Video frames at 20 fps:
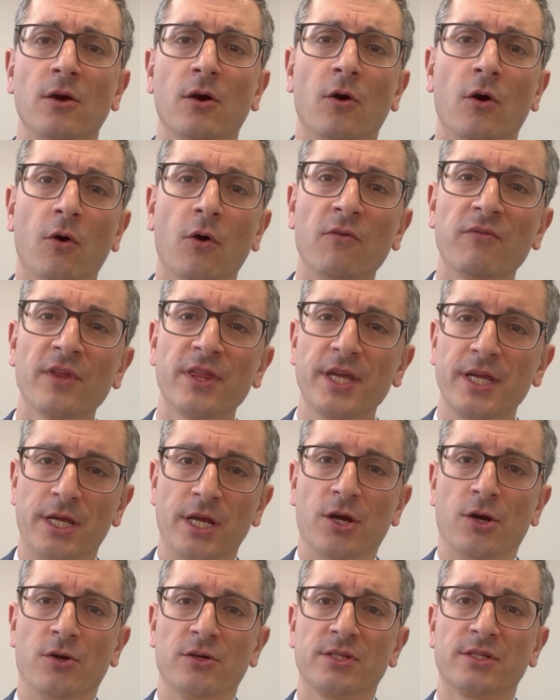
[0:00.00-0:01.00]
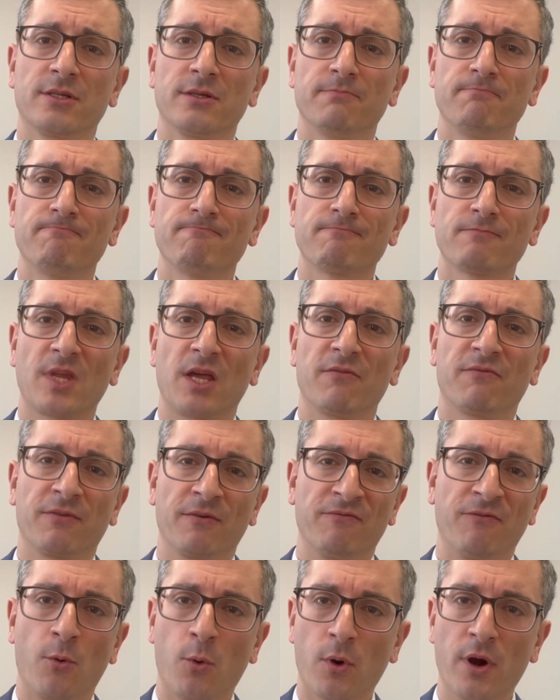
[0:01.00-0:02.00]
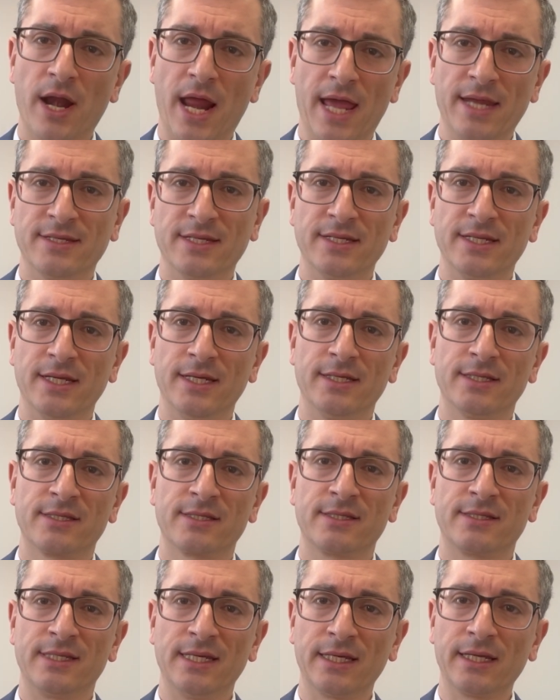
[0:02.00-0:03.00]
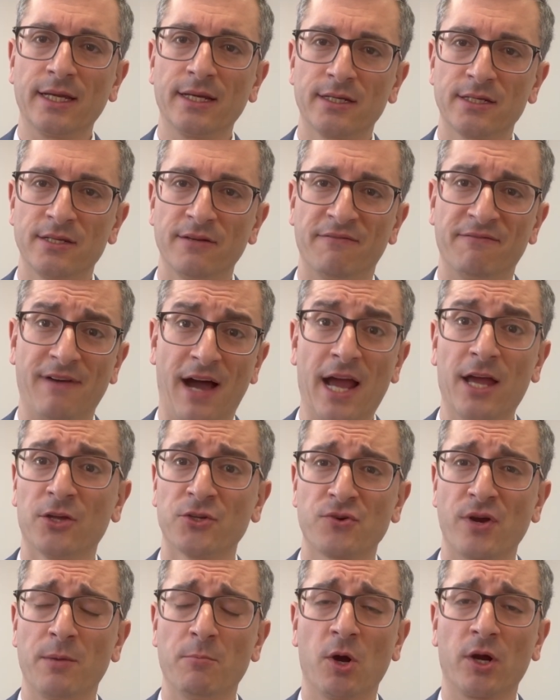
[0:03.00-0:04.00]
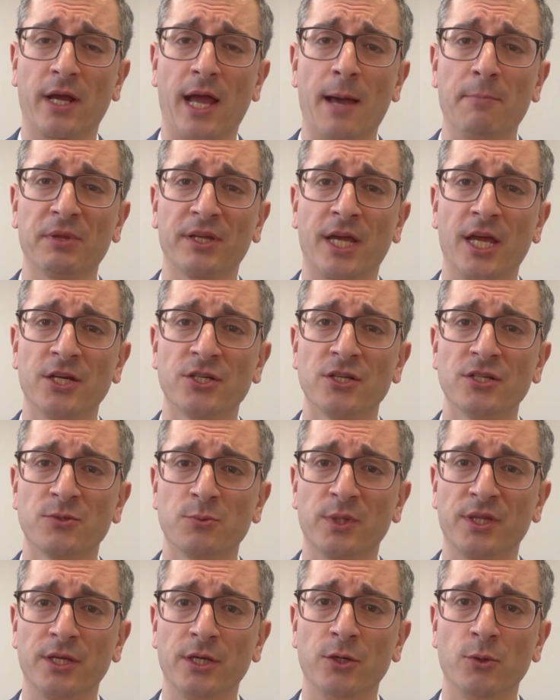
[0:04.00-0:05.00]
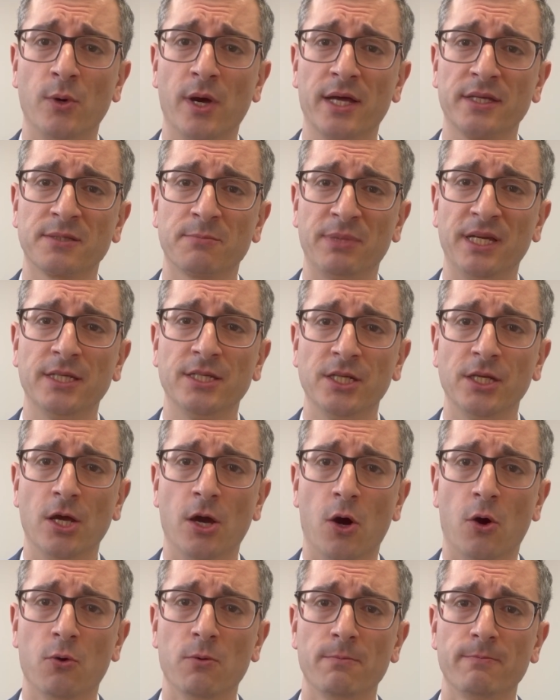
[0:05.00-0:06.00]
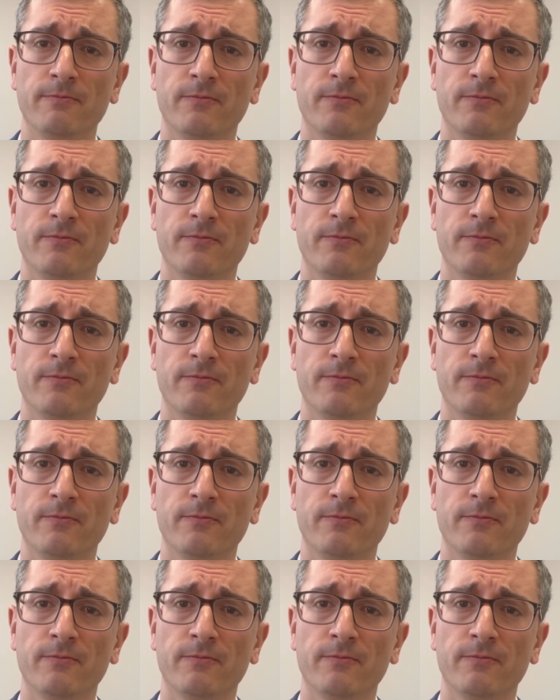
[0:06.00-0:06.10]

Over the years, for foreign entities seeking to file trademark applications with the USPTO,